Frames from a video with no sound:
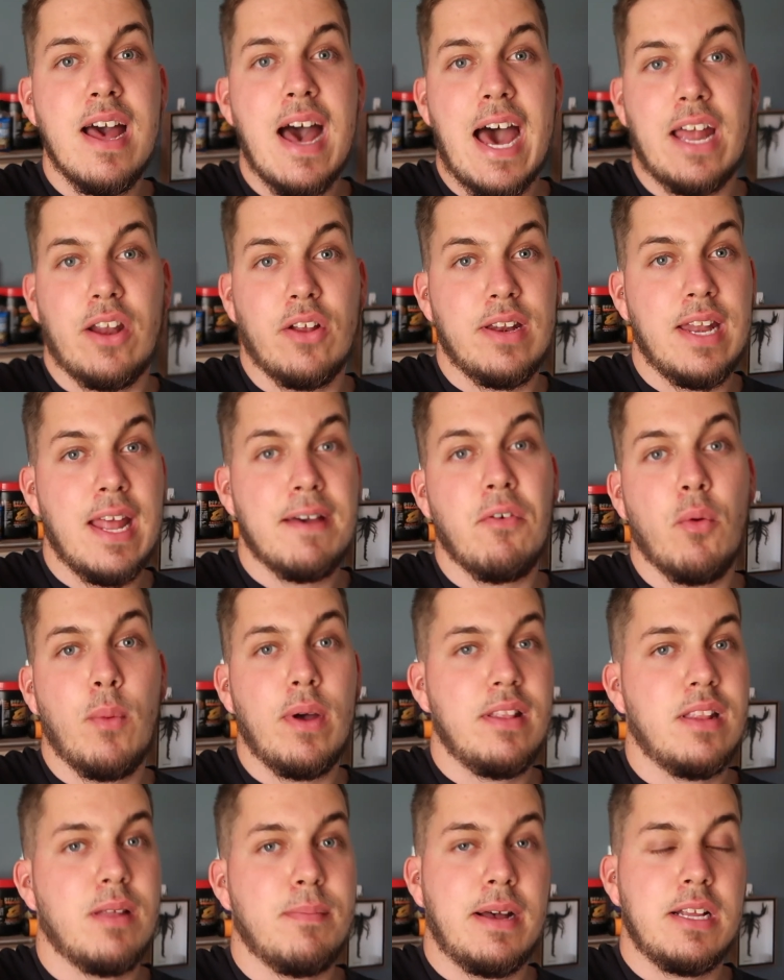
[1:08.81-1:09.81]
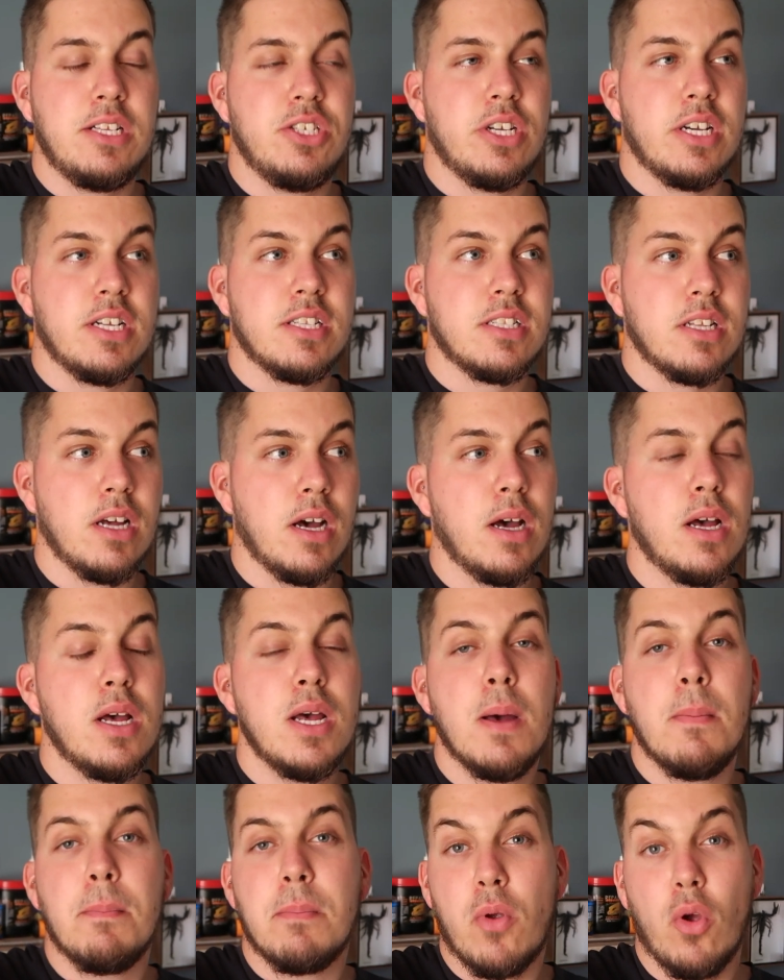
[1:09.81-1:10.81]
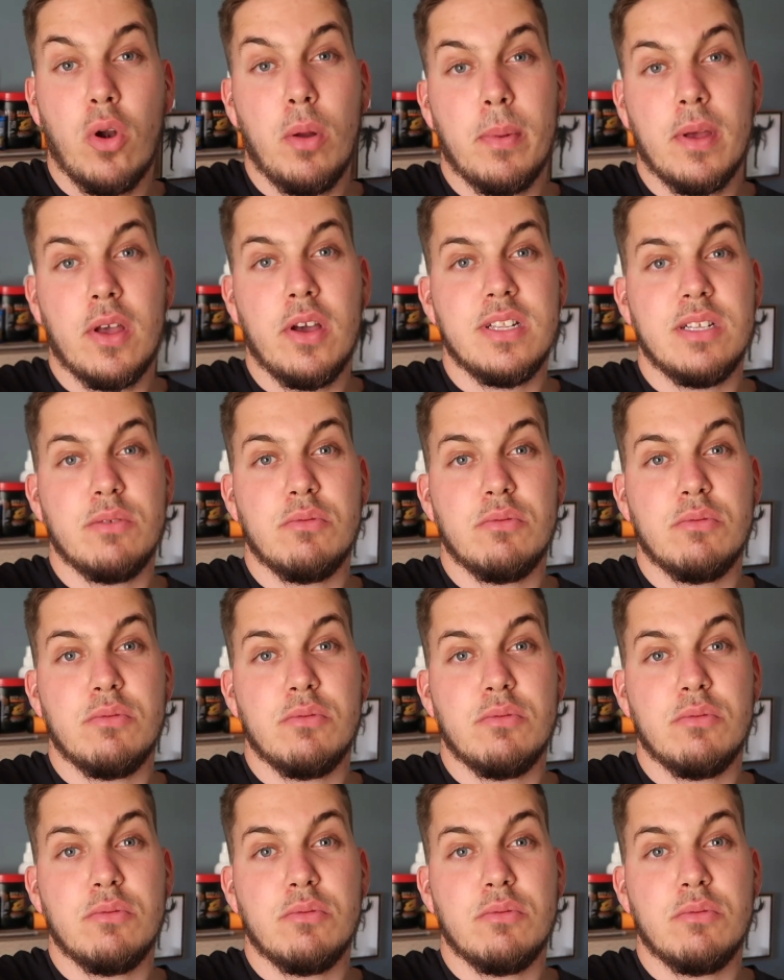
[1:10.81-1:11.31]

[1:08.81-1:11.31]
and I never went to Manchester purely because